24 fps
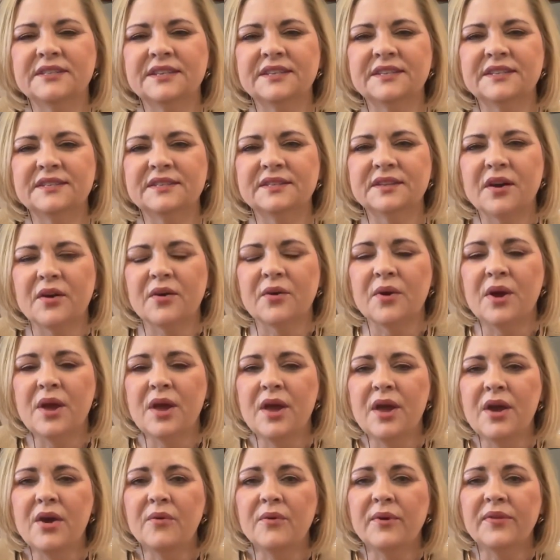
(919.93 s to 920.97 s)
And so
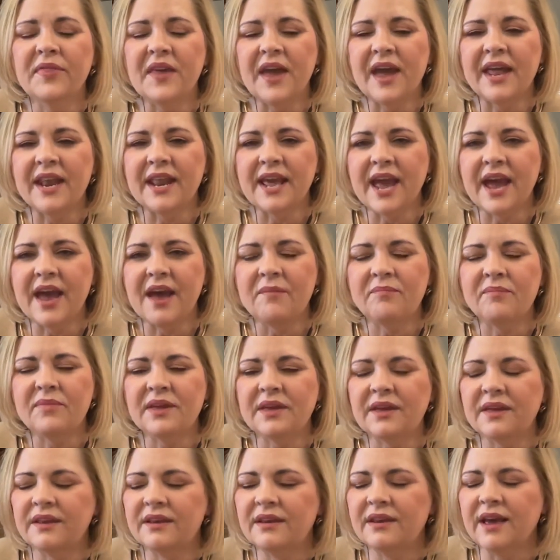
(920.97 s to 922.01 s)
when that
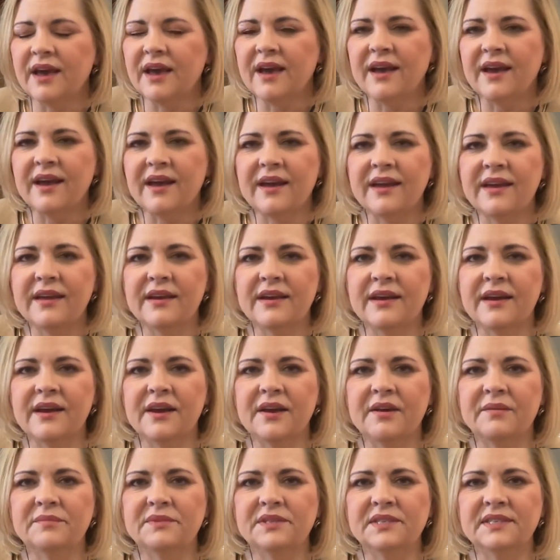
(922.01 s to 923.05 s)
happened, I
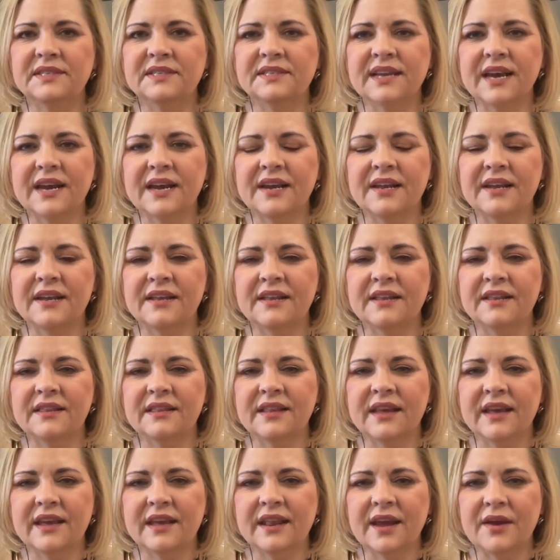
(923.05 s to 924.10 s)
decided
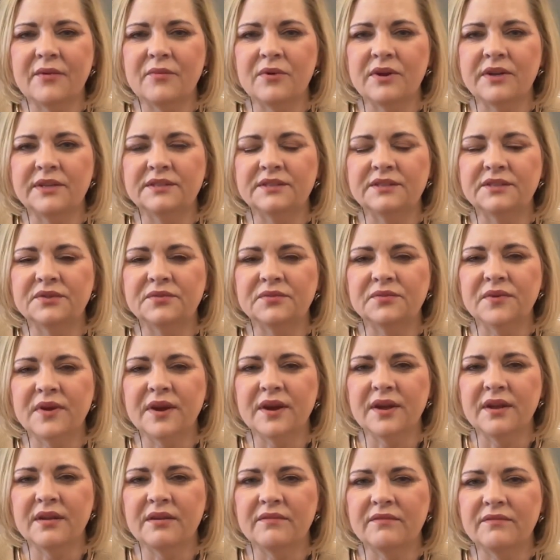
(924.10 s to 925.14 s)
that I wanted to
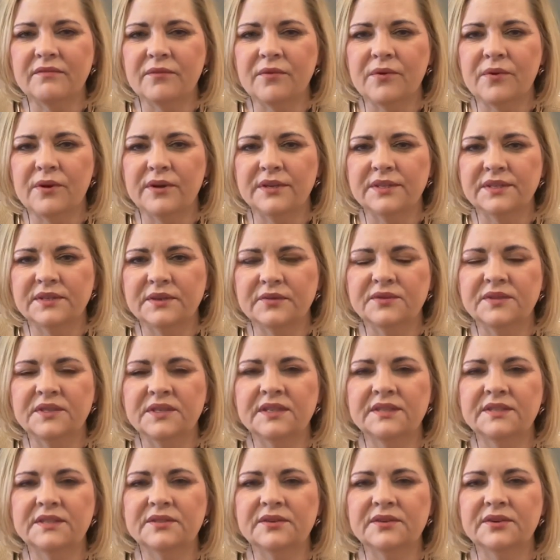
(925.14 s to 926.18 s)
run for
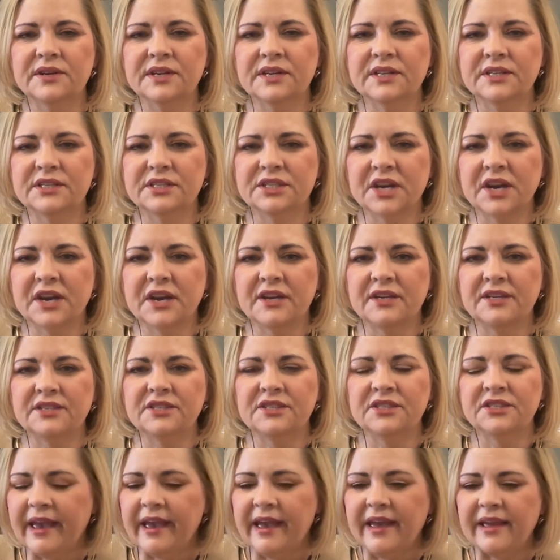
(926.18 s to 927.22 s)
Associate Circuit
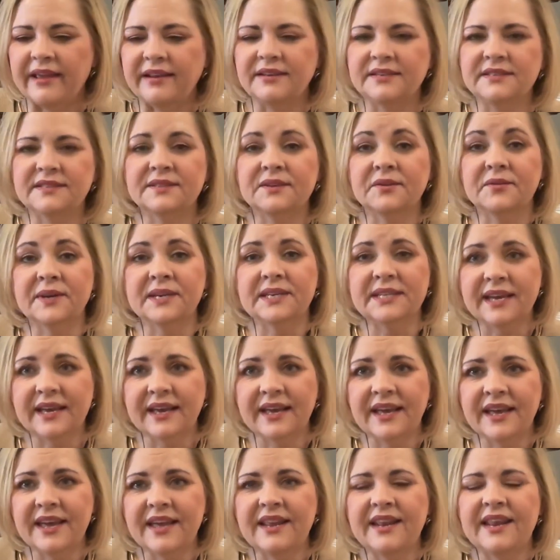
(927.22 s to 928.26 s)
Judge. And so I
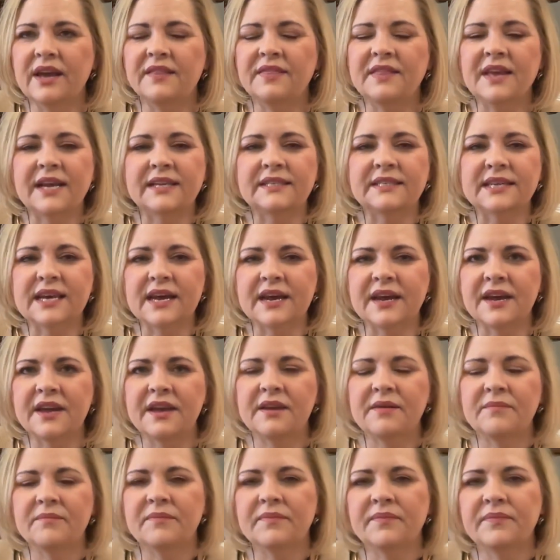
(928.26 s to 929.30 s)
did. At that
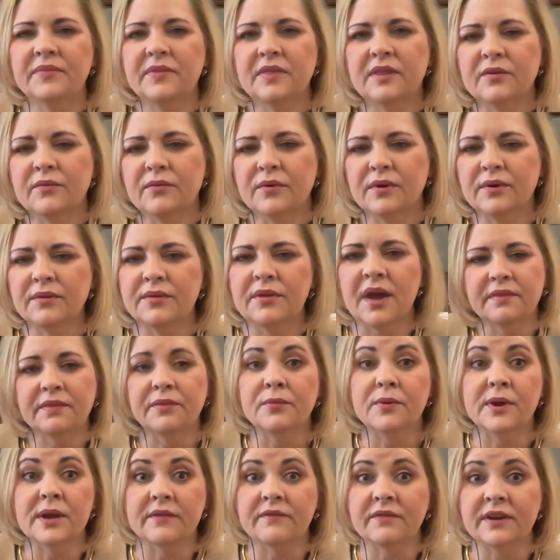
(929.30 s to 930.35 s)
time, there were
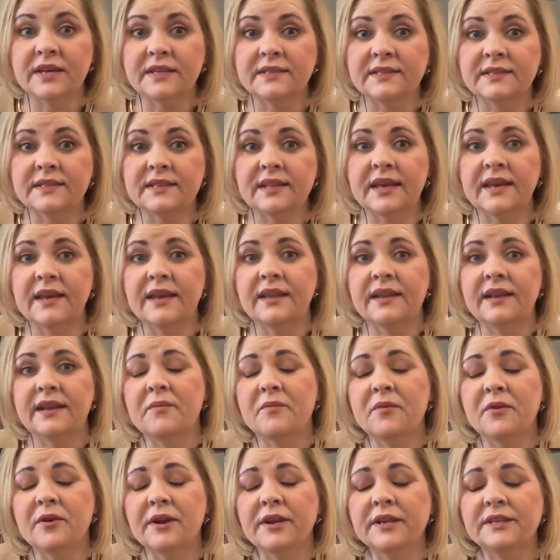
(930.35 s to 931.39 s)
3 of us that
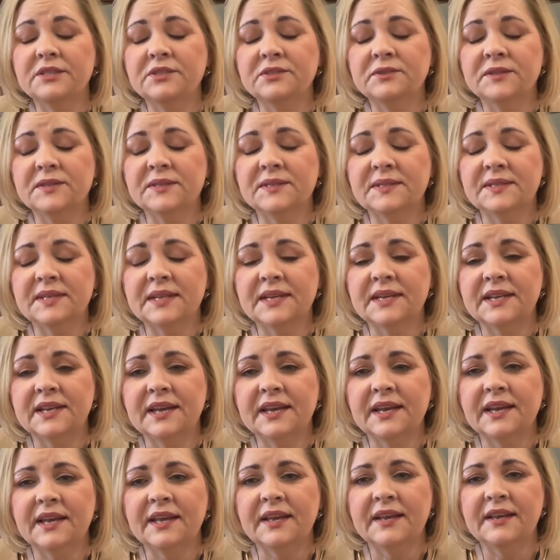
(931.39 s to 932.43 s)
were interested
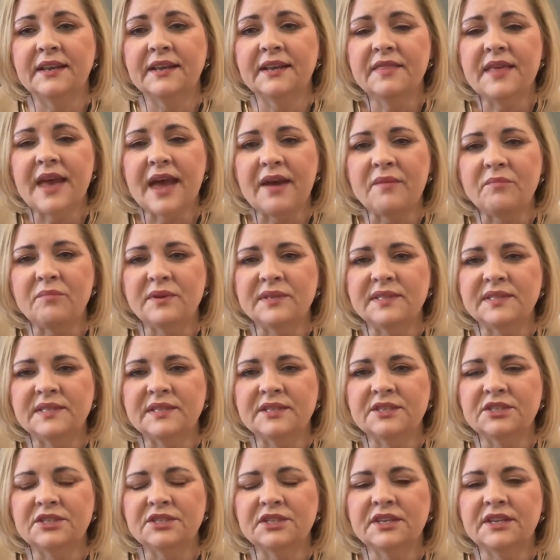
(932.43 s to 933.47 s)
in that
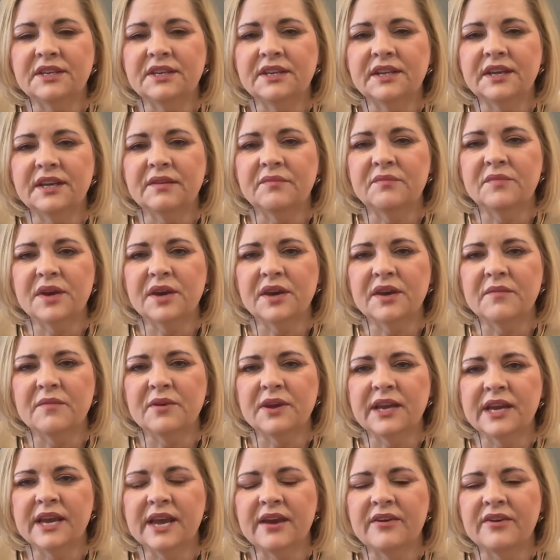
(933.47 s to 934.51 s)
position in
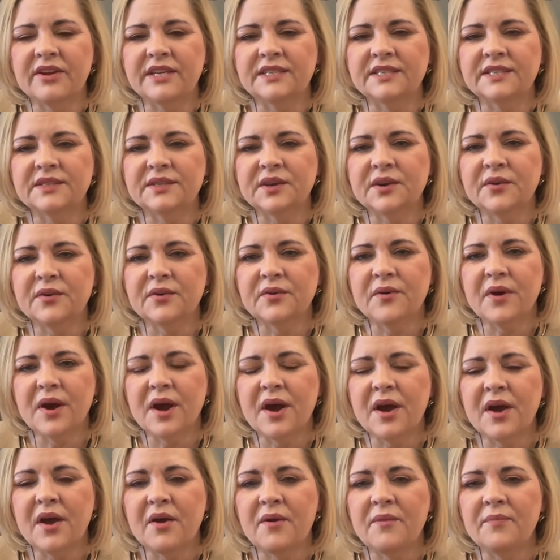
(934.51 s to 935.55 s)
Montgomery County. So
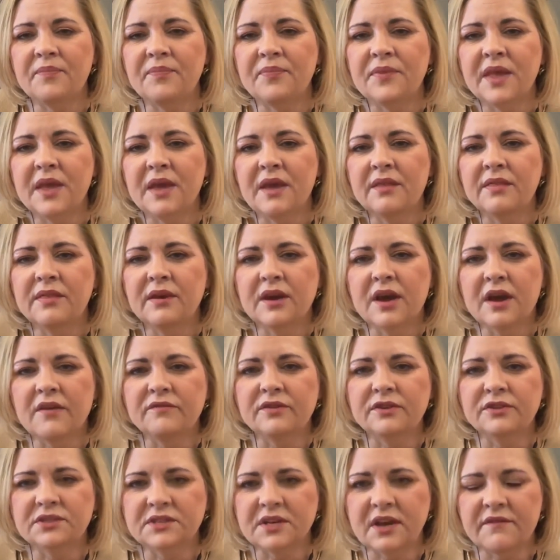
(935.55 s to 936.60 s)
the
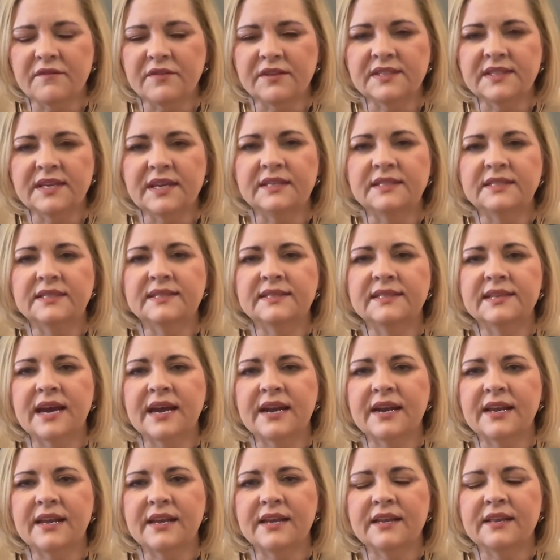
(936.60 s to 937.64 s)
governor's office had
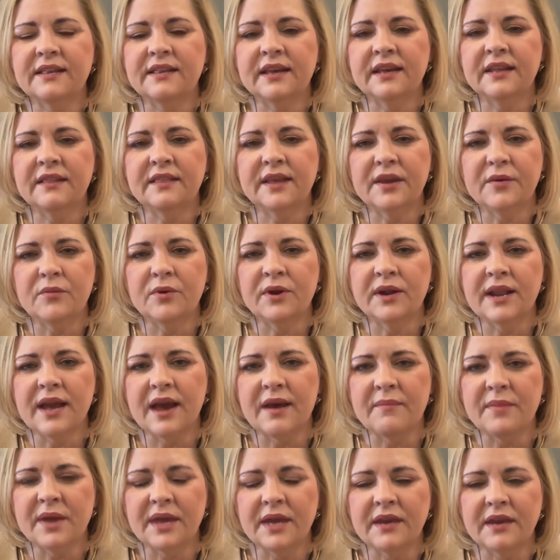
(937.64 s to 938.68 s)
decided that they would
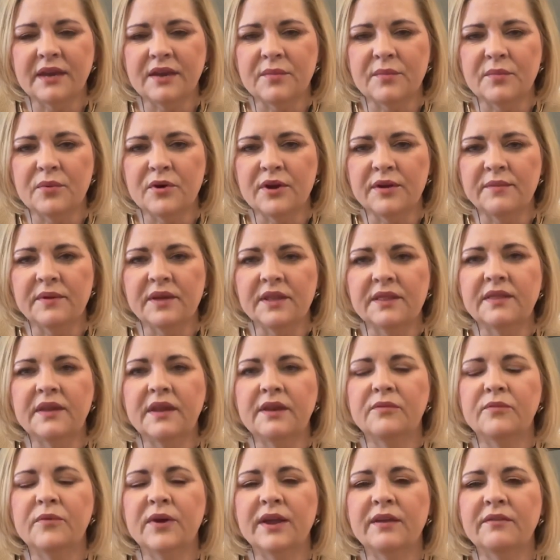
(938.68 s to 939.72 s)
not make an appointment.
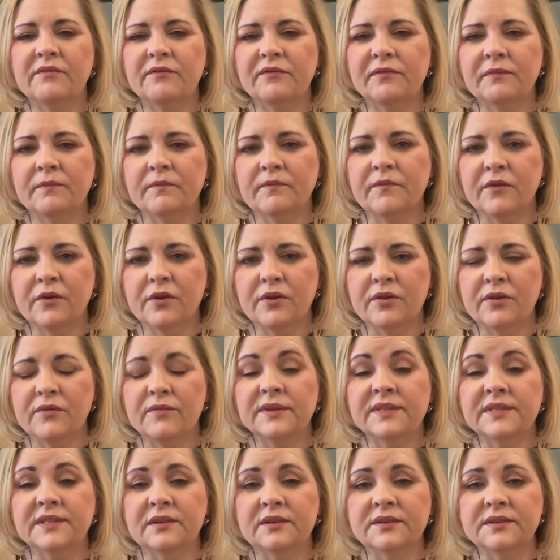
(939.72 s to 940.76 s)
They'd wait for the
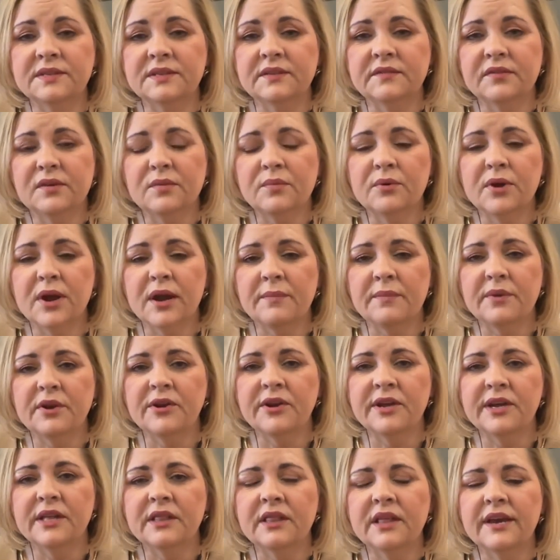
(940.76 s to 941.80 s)
results of the
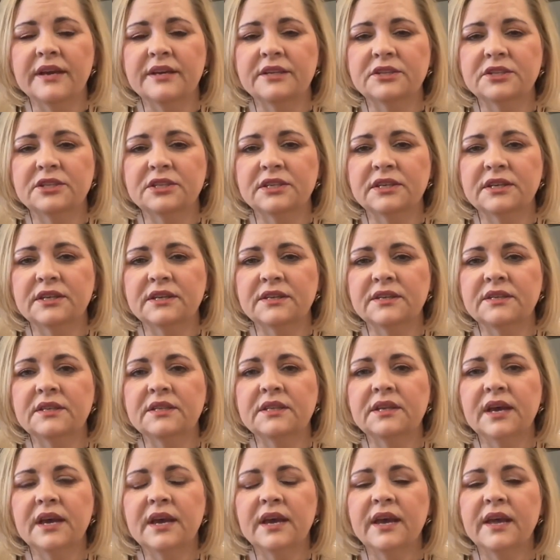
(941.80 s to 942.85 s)
primary election
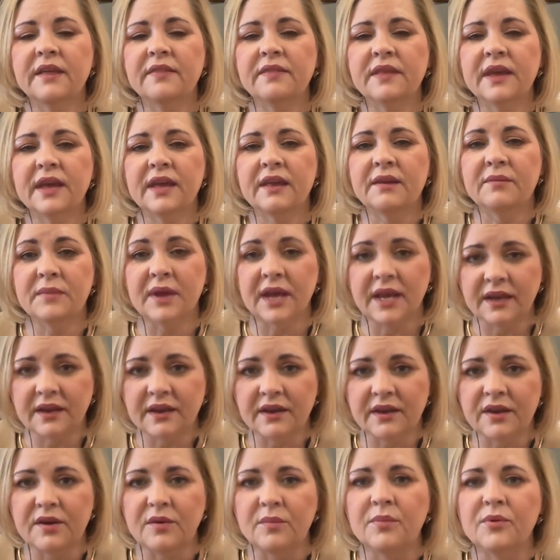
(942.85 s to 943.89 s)
and then make
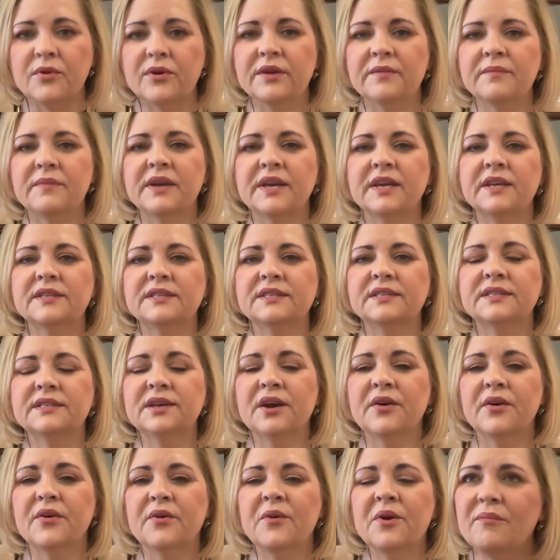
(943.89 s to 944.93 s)
an appointment.
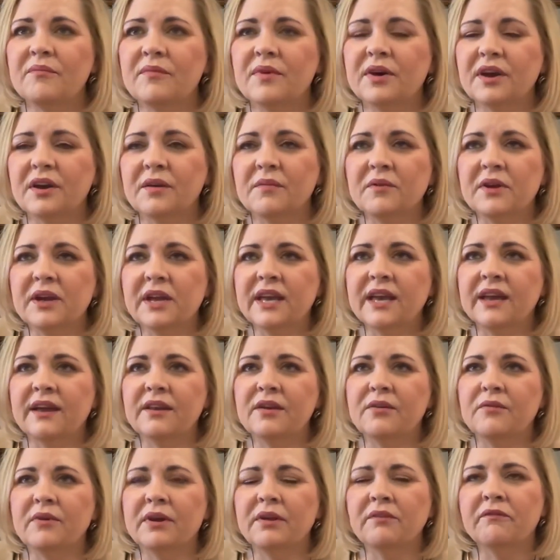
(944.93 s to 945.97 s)
So Montgomery
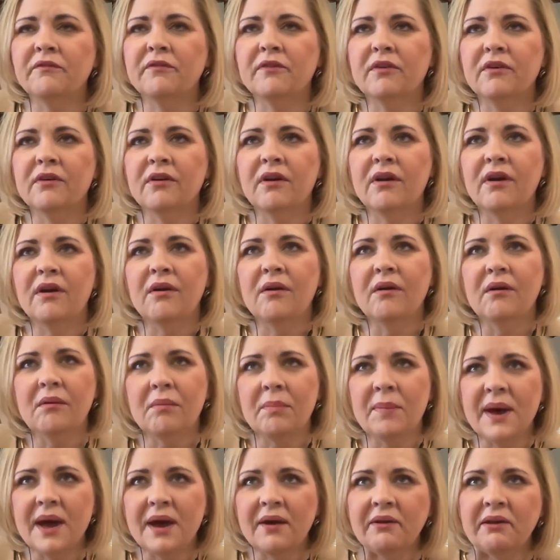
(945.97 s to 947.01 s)
County went for
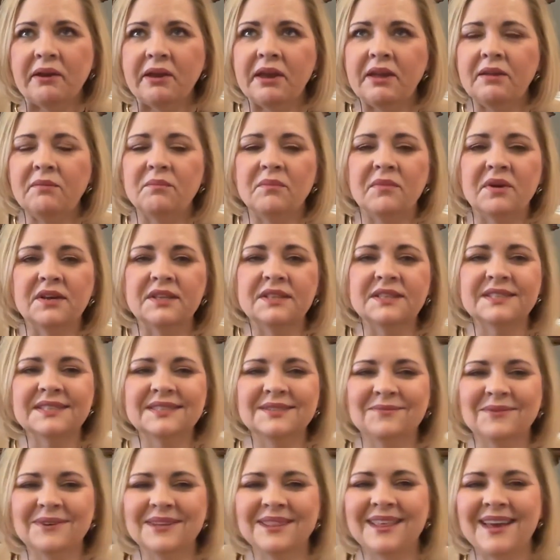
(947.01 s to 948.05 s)
about 8
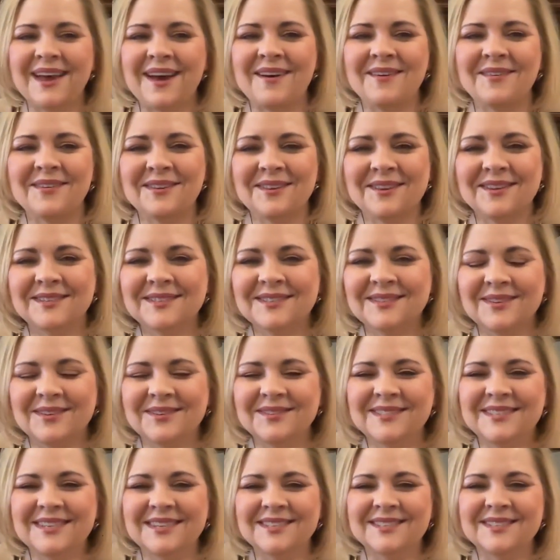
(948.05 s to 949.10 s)
months without an
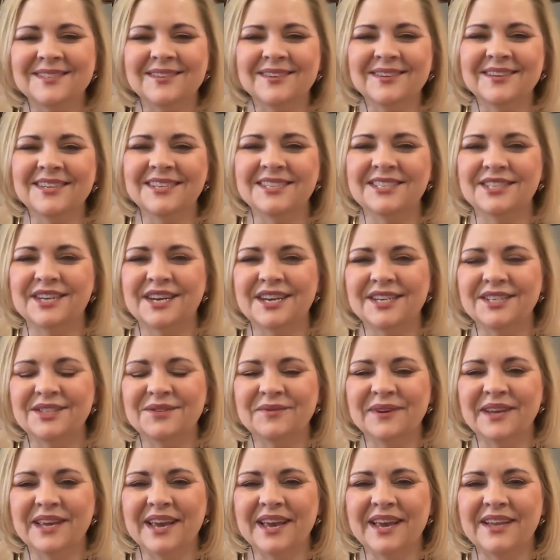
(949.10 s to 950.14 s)
associate circuit judge.
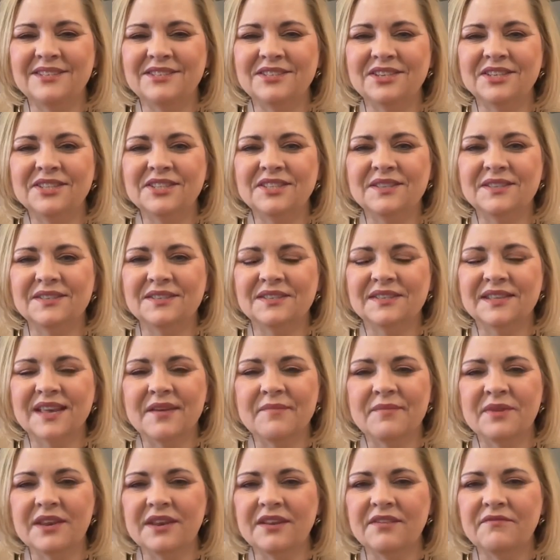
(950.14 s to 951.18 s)
We had judges
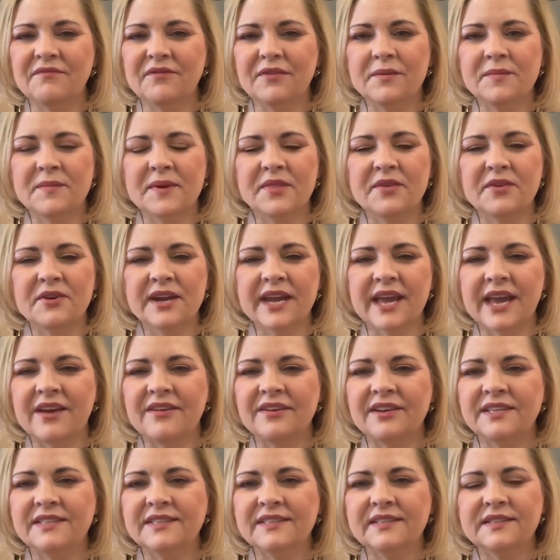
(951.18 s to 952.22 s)
coming in from other
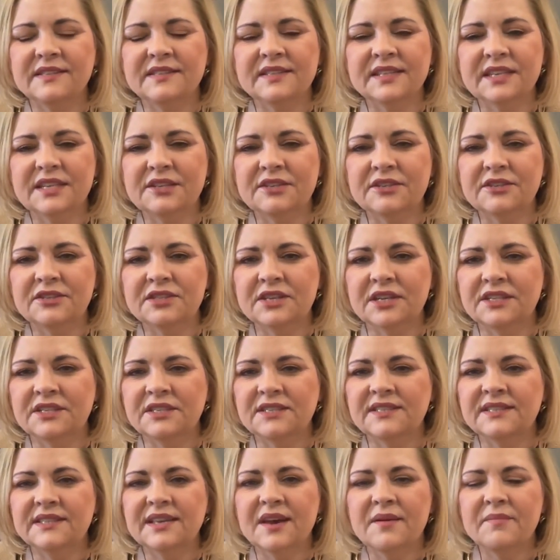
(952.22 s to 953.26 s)
counties and senior
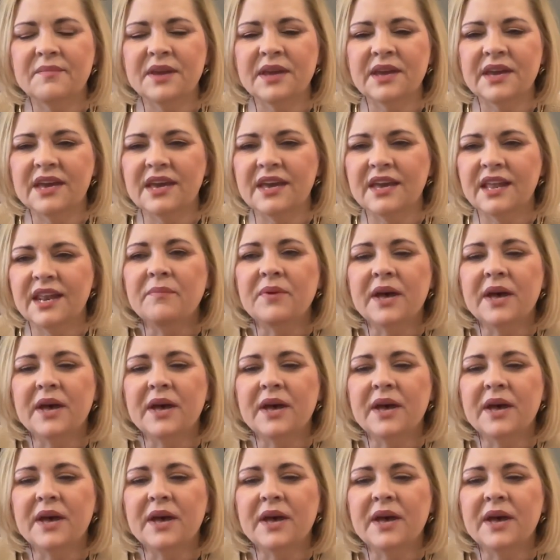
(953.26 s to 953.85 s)
judges coming in.